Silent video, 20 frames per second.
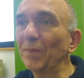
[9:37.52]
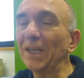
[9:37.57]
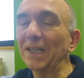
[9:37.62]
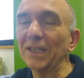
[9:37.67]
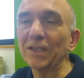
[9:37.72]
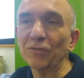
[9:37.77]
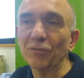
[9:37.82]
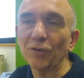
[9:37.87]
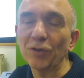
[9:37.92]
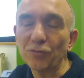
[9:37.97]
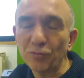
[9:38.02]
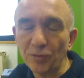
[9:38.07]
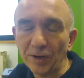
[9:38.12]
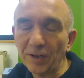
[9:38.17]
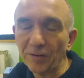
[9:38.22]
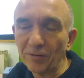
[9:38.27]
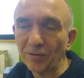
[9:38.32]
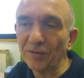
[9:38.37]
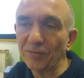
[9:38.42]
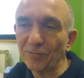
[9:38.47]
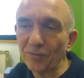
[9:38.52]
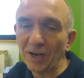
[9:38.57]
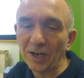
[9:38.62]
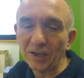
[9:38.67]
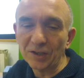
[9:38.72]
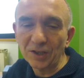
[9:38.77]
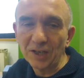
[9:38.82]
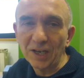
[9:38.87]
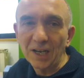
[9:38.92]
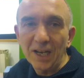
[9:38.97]
biggest adrenaline
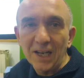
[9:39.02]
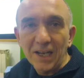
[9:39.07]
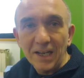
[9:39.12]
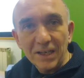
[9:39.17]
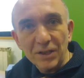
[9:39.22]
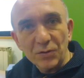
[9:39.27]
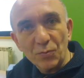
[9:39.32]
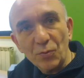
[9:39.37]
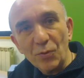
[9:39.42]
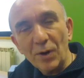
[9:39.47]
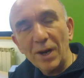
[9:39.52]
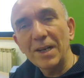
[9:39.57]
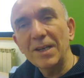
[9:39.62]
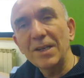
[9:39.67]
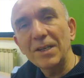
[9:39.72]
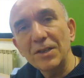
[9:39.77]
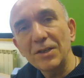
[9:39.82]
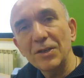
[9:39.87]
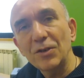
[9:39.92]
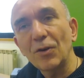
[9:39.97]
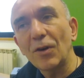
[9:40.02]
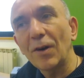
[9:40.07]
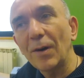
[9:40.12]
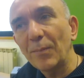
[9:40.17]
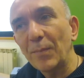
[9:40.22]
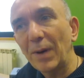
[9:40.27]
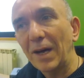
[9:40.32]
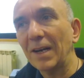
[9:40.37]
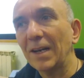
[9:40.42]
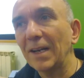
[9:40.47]
rush is when you
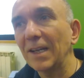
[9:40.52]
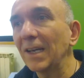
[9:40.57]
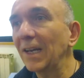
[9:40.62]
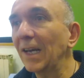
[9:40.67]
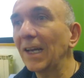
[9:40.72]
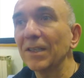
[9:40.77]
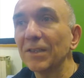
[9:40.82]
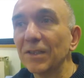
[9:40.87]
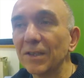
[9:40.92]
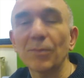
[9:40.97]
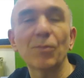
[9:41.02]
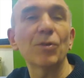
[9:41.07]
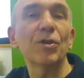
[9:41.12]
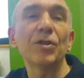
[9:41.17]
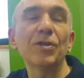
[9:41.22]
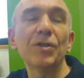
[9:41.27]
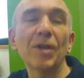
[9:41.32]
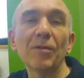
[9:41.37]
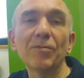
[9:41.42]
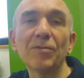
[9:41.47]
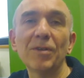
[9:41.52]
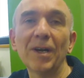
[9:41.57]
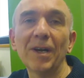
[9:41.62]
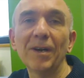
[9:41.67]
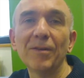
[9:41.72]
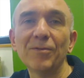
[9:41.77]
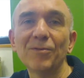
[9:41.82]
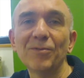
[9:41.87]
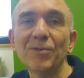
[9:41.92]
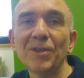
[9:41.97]
are battling against someone you
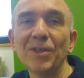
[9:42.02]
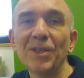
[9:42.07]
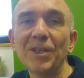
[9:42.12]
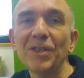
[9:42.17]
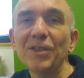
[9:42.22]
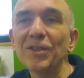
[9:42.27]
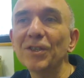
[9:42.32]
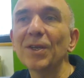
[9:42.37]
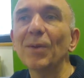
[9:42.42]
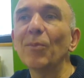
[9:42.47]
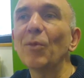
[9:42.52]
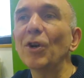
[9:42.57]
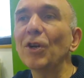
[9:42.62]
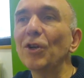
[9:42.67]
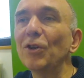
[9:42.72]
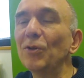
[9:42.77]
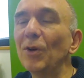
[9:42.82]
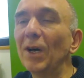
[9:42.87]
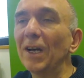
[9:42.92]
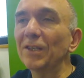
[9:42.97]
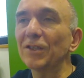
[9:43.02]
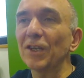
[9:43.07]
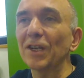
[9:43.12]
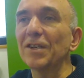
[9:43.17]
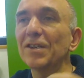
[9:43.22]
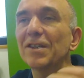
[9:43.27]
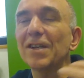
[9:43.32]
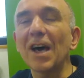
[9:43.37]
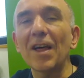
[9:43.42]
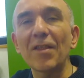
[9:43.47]
don't know, someone who
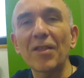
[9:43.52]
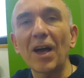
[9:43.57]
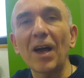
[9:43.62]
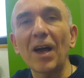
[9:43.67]
has who's